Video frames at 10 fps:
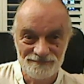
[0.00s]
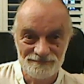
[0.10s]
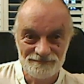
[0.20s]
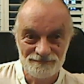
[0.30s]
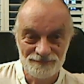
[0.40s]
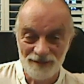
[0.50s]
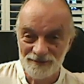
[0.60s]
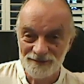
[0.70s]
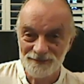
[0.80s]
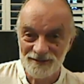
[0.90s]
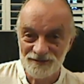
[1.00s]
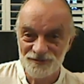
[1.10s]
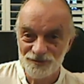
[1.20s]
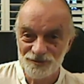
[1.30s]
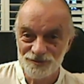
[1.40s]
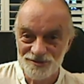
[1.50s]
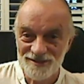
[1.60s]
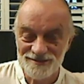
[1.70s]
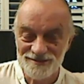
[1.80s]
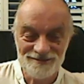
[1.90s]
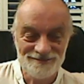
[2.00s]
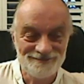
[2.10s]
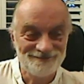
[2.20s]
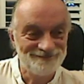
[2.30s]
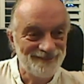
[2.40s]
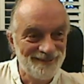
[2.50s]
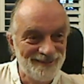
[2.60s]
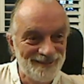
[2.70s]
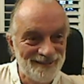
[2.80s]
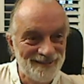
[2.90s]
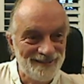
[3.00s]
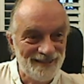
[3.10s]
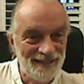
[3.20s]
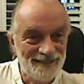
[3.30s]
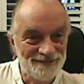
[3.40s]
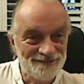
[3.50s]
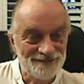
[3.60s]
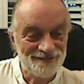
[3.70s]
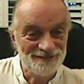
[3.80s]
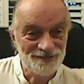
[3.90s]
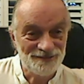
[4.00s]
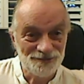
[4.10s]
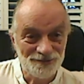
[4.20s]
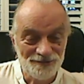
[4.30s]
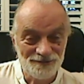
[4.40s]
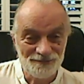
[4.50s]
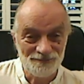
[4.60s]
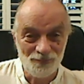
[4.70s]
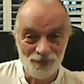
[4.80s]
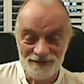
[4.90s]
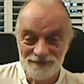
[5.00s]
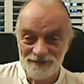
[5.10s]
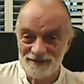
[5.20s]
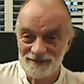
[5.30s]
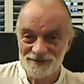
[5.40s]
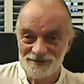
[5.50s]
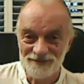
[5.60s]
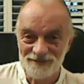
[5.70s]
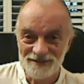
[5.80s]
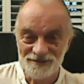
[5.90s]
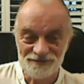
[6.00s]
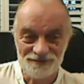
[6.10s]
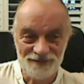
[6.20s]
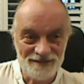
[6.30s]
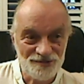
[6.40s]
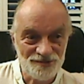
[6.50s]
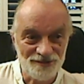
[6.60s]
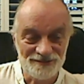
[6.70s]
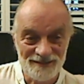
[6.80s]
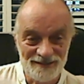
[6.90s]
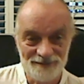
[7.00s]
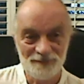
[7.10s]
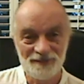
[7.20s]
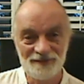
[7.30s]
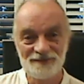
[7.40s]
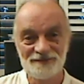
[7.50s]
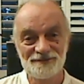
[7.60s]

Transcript: probably quite a few Tuesdays. And you're more than welcome to invite your friends or tell them about it.